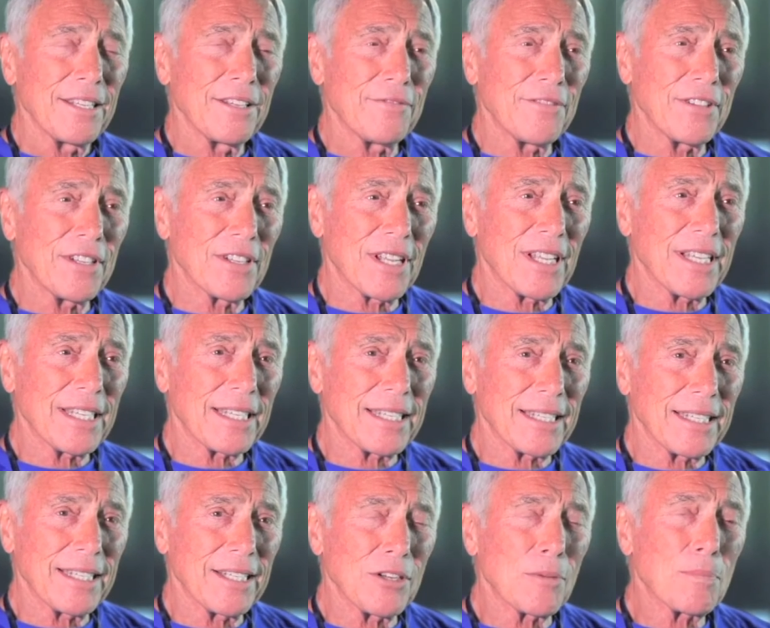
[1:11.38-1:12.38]
You feel like
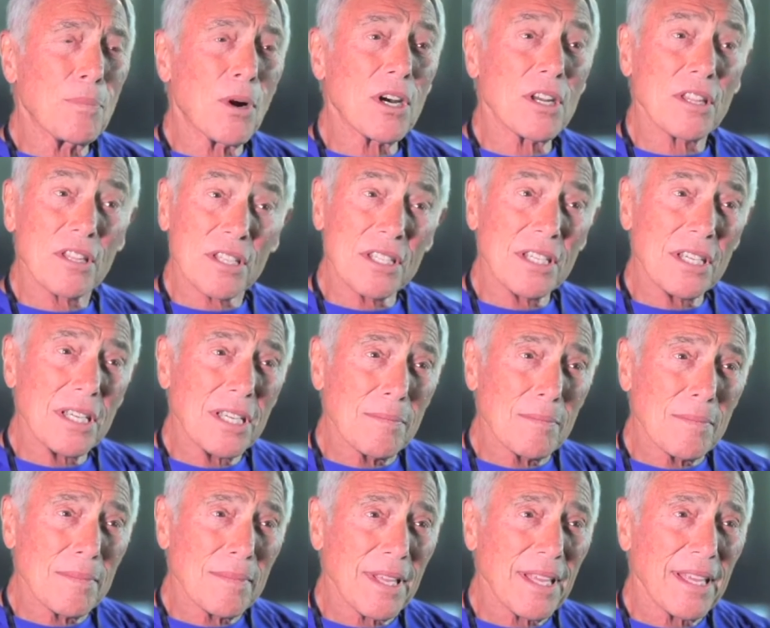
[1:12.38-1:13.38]
you're part of the team.
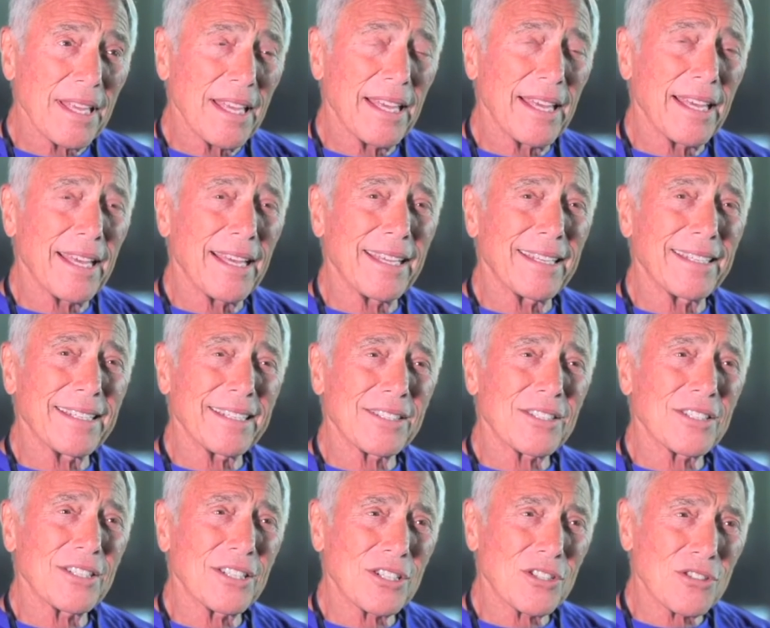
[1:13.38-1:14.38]

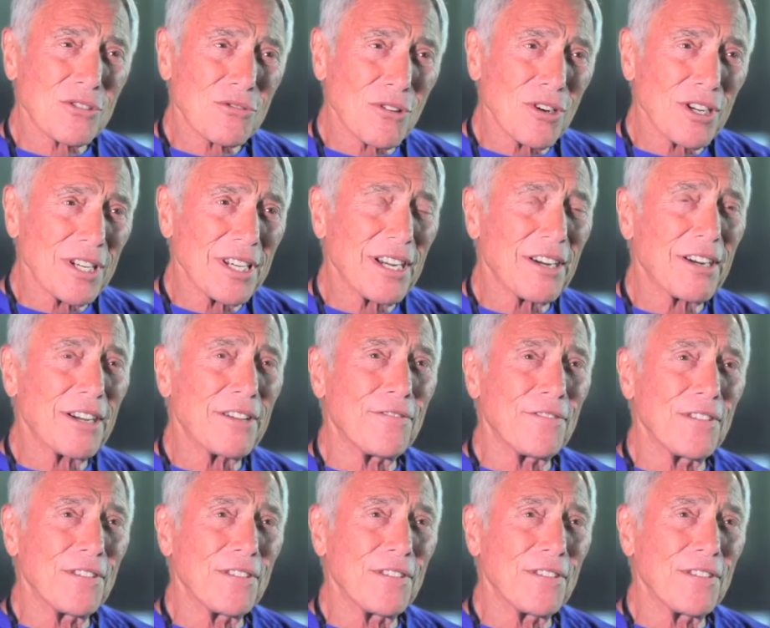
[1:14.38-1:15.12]
It's an extraordinary